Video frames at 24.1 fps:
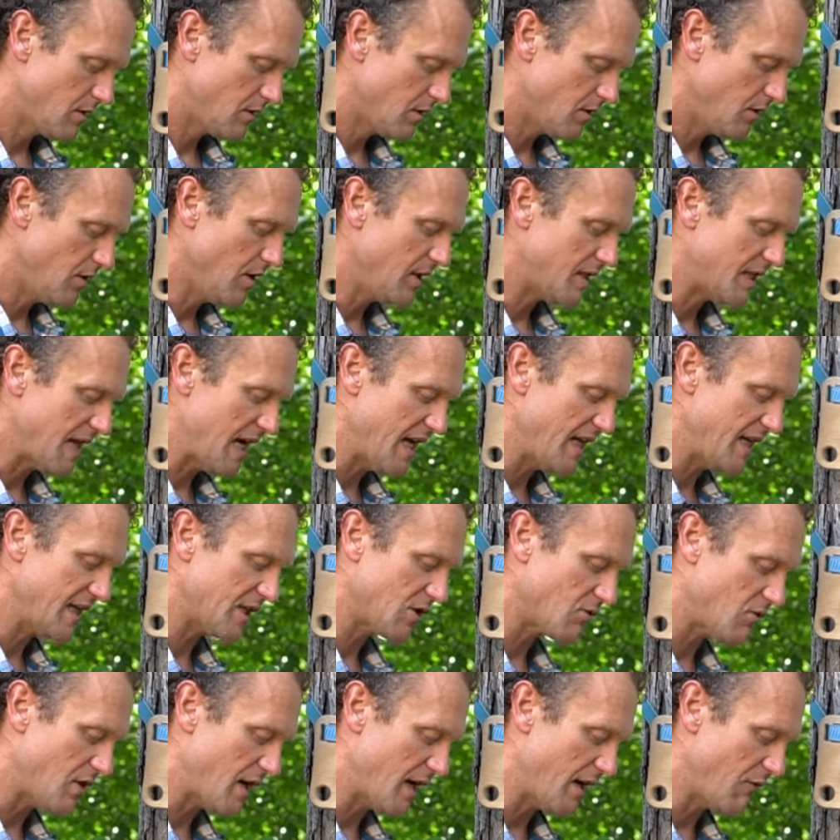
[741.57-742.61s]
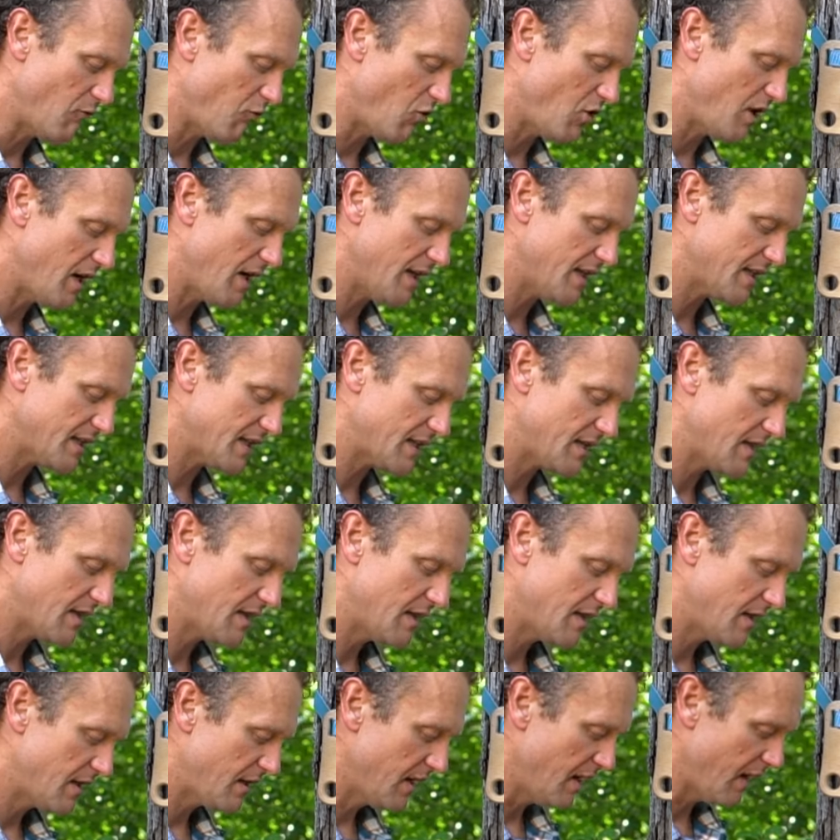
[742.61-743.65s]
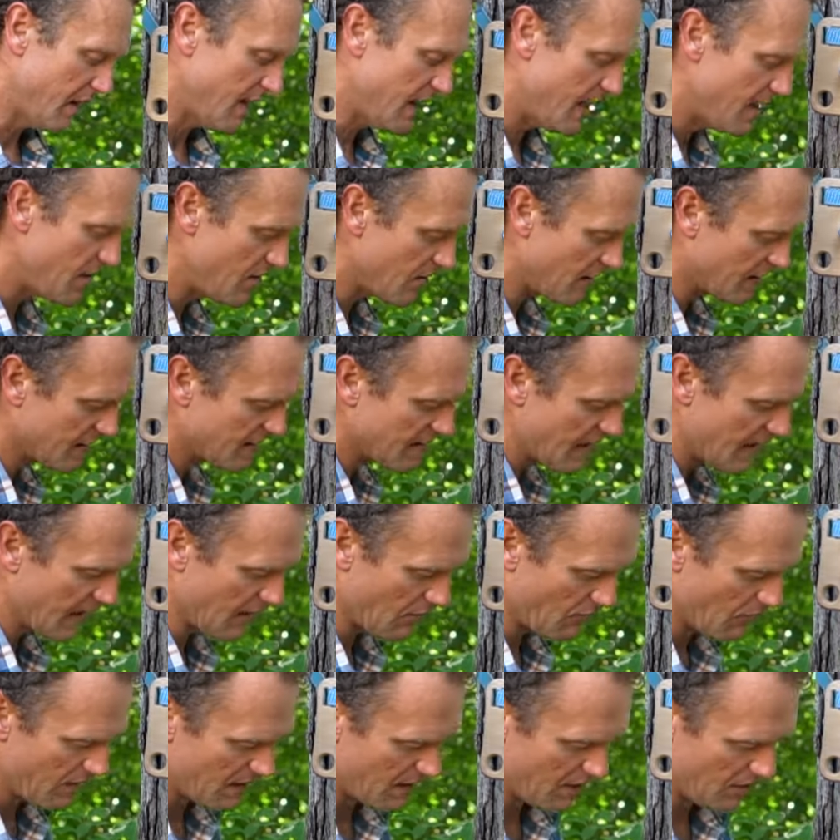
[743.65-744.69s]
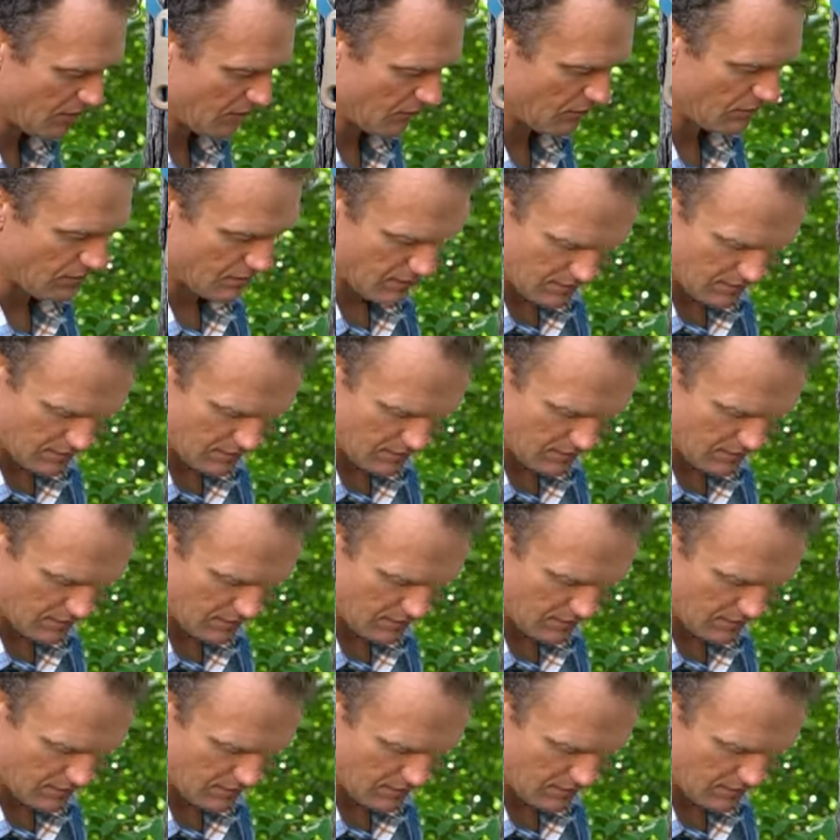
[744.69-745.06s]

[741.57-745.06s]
You can tie this quad once, and then you can take it with you